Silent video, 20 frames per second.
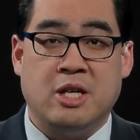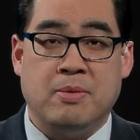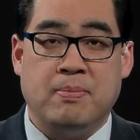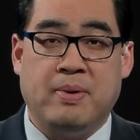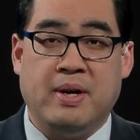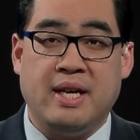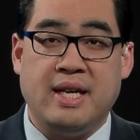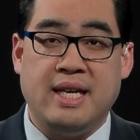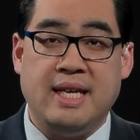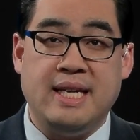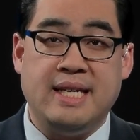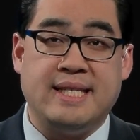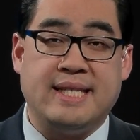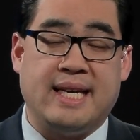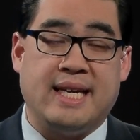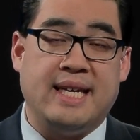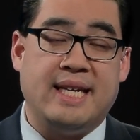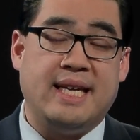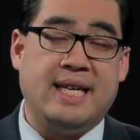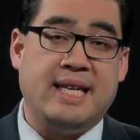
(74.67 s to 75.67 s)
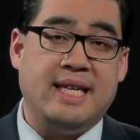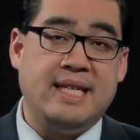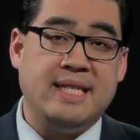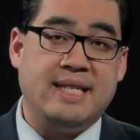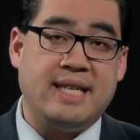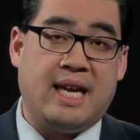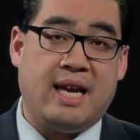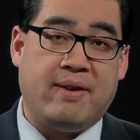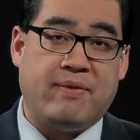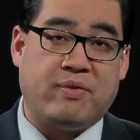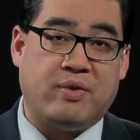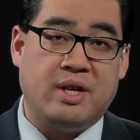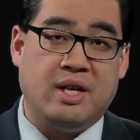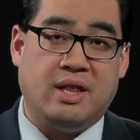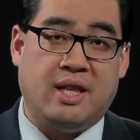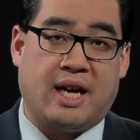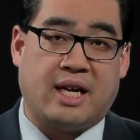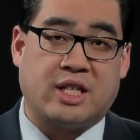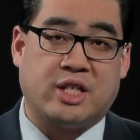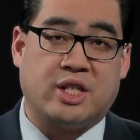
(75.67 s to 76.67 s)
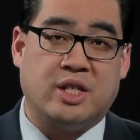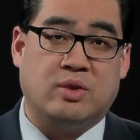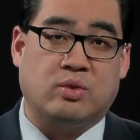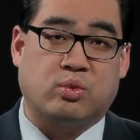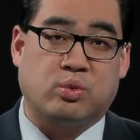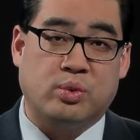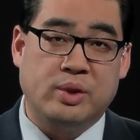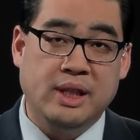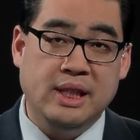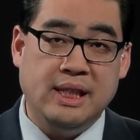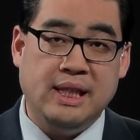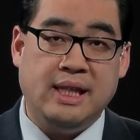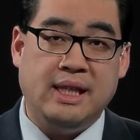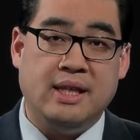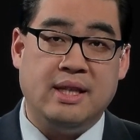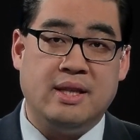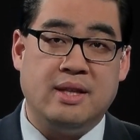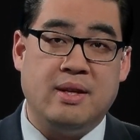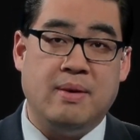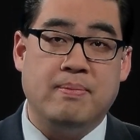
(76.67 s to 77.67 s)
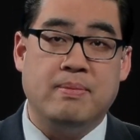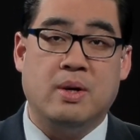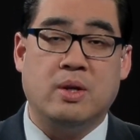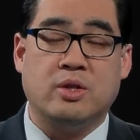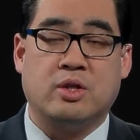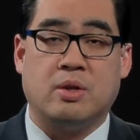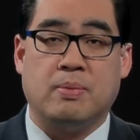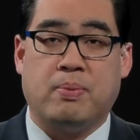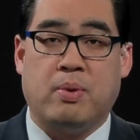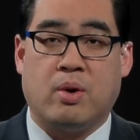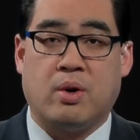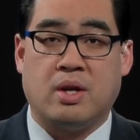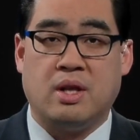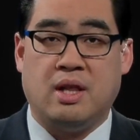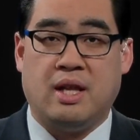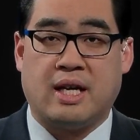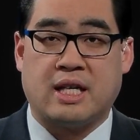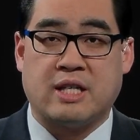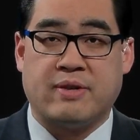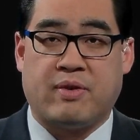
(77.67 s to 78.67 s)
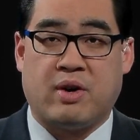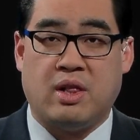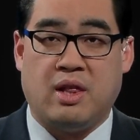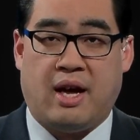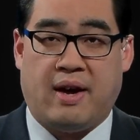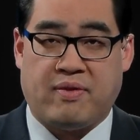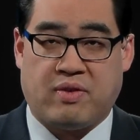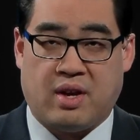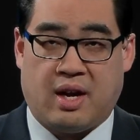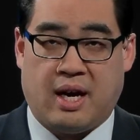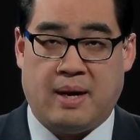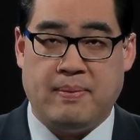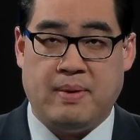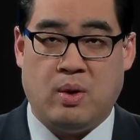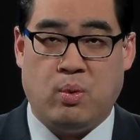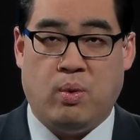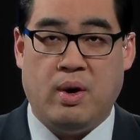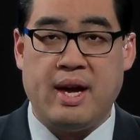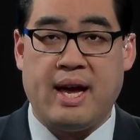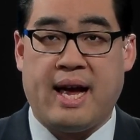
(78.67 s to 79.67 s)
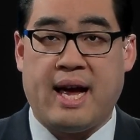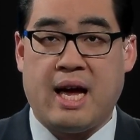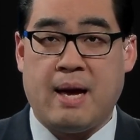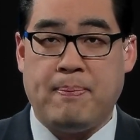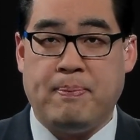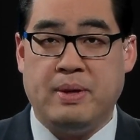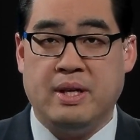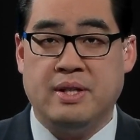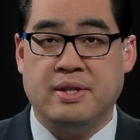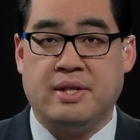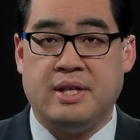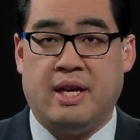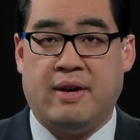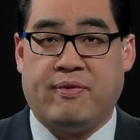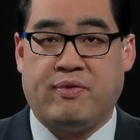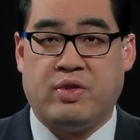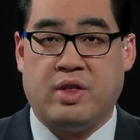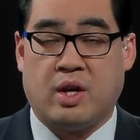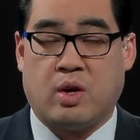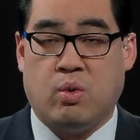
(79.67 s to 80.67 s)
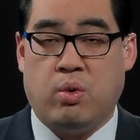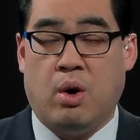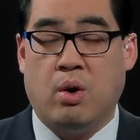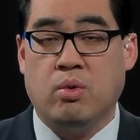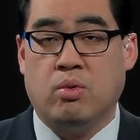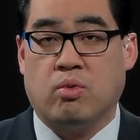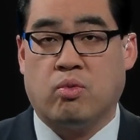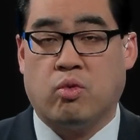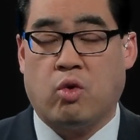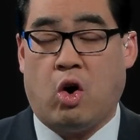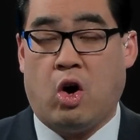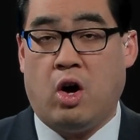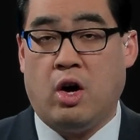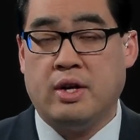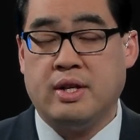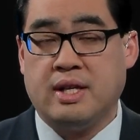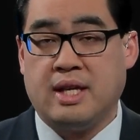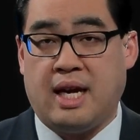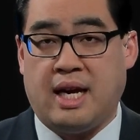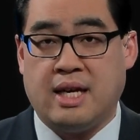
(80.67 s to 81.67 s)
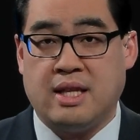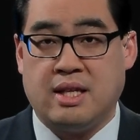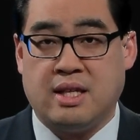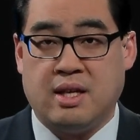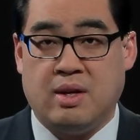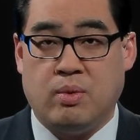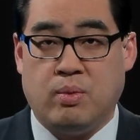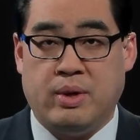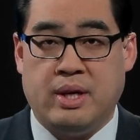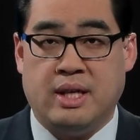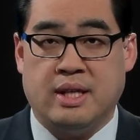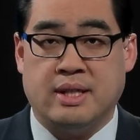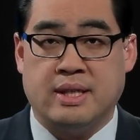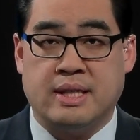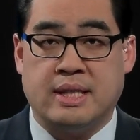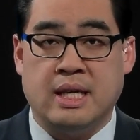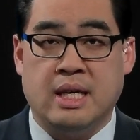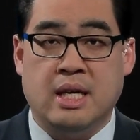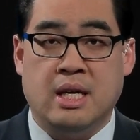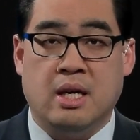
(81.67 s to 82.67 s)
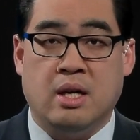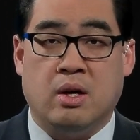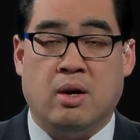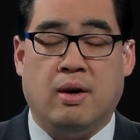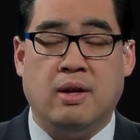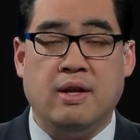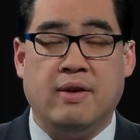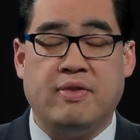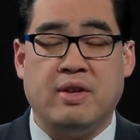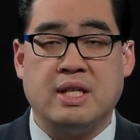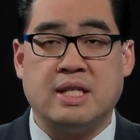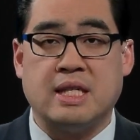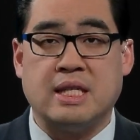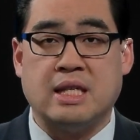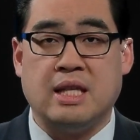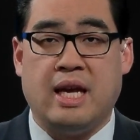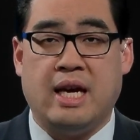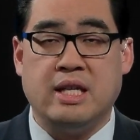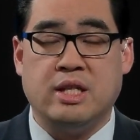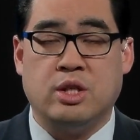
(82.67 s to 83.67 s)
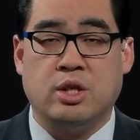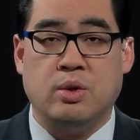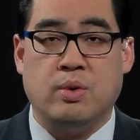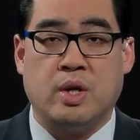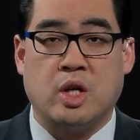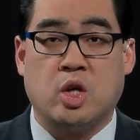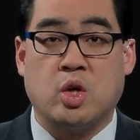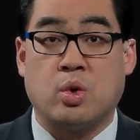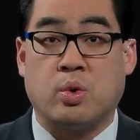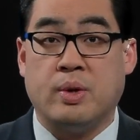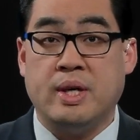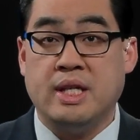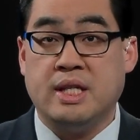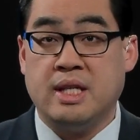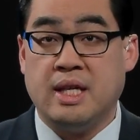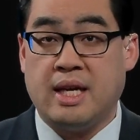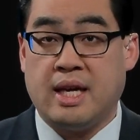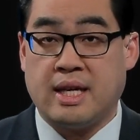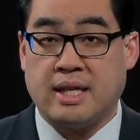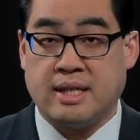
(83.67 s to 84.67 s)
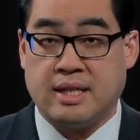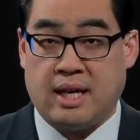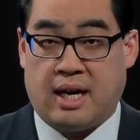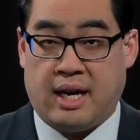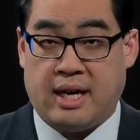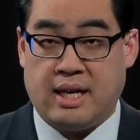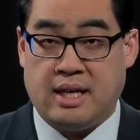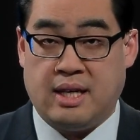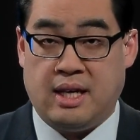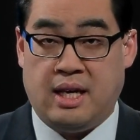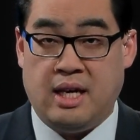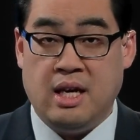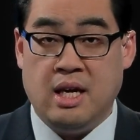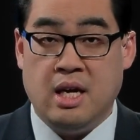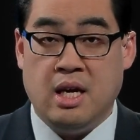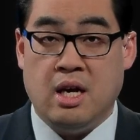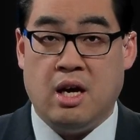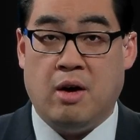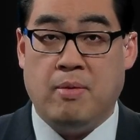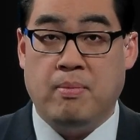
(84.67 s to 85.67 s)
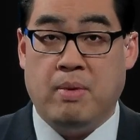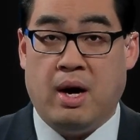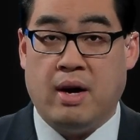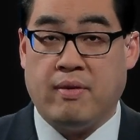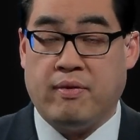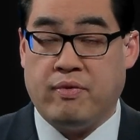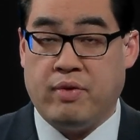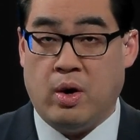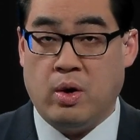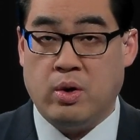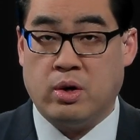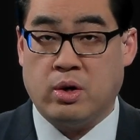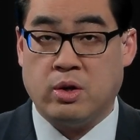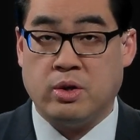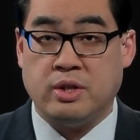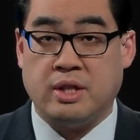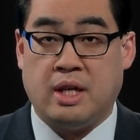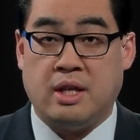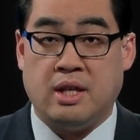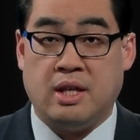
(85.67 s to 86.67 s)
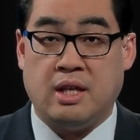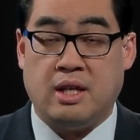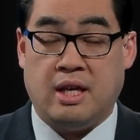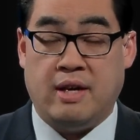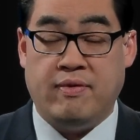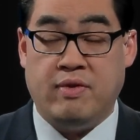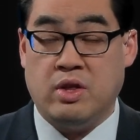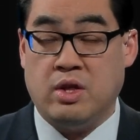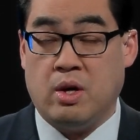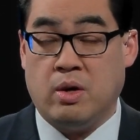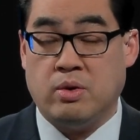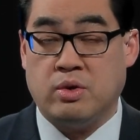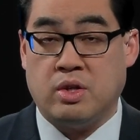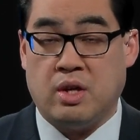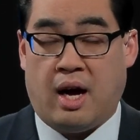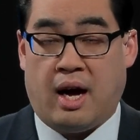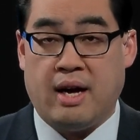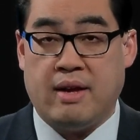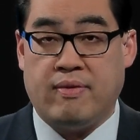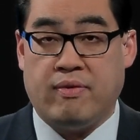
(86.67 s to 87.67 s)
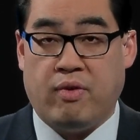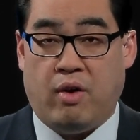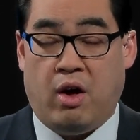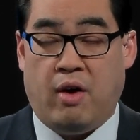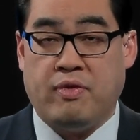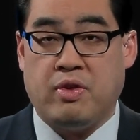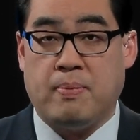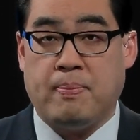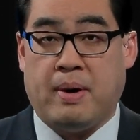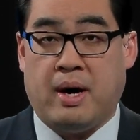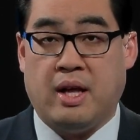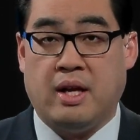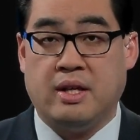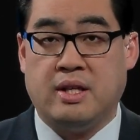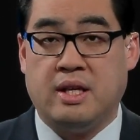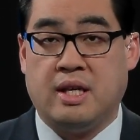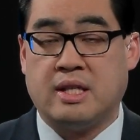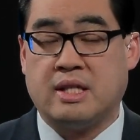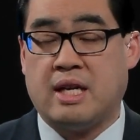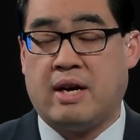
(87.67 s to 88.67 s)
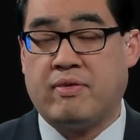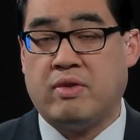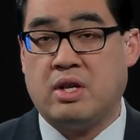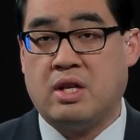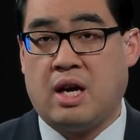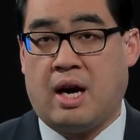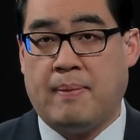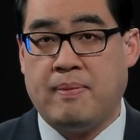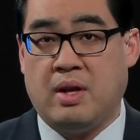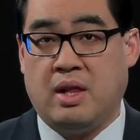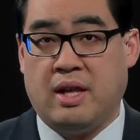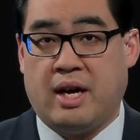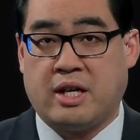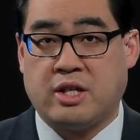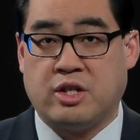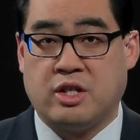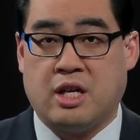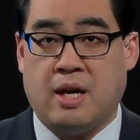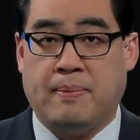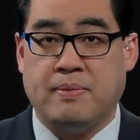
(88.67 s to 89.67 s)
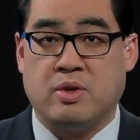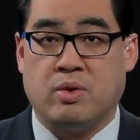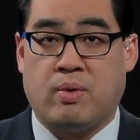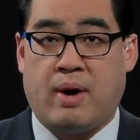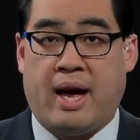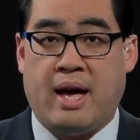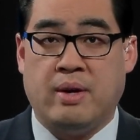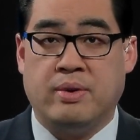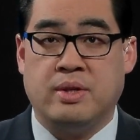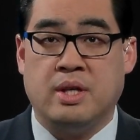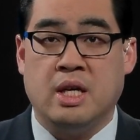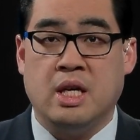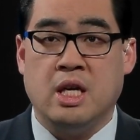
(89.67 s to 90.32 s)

But is it? Is every election really the most important election of our lifetime? And what happens if the quote, wrong candidate wins? All of this has led to increasing anxiety among voters and even those not involved in politics every time an election comes around.